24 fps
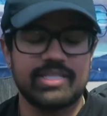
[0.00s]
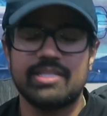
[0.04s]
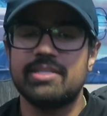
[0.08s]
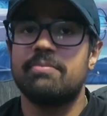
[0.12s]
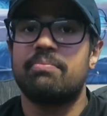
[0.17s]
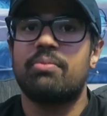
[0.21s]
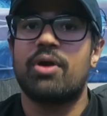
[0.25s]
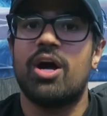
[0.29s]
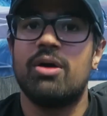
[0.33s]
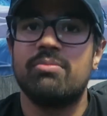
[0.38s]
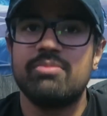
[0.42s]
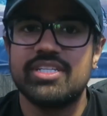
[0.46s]

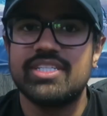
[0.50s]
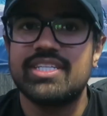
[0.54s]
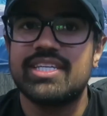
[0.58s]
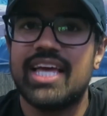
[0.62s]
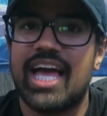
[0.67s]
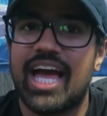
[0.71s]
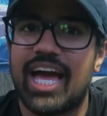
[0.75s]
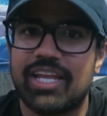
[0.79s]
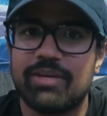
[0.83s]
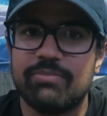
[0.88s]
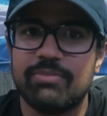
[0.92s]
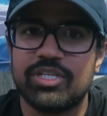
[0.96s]
the problem is,
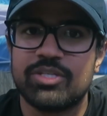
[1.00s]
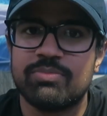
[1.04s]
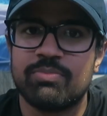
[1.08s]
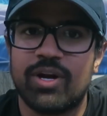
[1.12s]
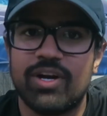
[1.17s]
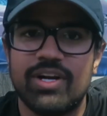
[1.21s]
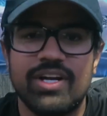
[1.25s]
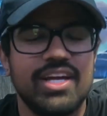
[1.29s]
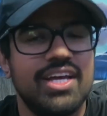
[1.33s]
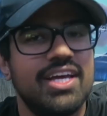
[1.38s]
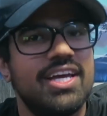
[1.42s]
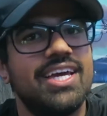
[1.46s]
how do you be
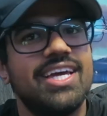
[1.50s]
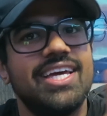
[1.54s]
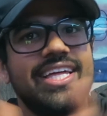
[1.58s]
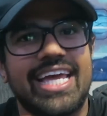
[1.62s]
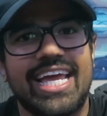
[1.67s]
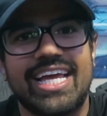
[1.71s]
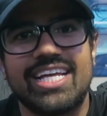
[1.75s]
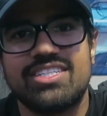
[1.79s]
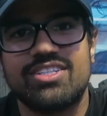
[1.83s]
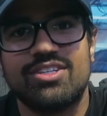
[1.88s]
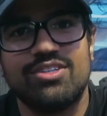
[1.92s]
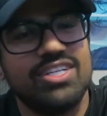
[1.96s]
smart?
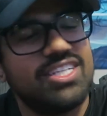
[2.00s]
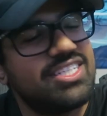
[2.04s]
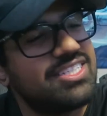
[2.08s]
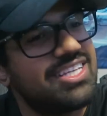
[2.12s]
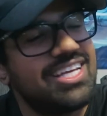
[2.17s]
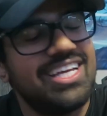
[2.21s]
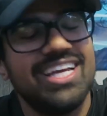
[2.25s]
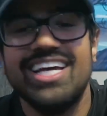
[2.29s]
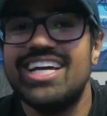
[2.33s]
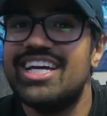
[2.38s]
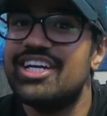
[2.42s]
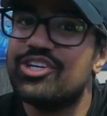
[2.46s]
The answer is